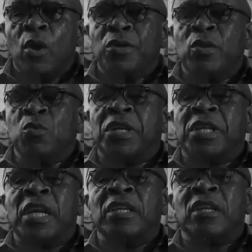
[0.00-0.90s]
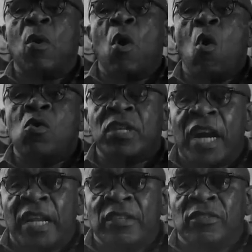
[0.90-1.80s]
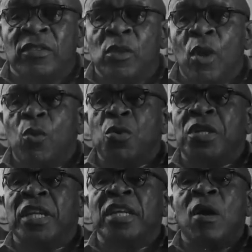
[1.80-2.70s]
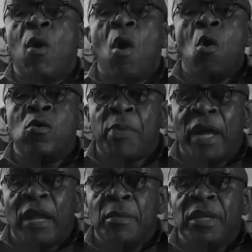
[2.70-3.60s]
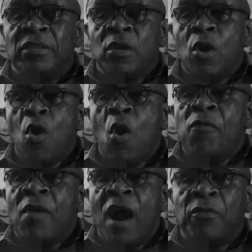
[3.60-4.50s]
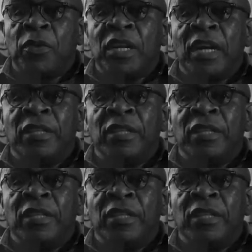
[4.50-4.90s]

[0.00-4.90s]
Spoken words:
Then we create our own currency. We create our own parliament of Africa.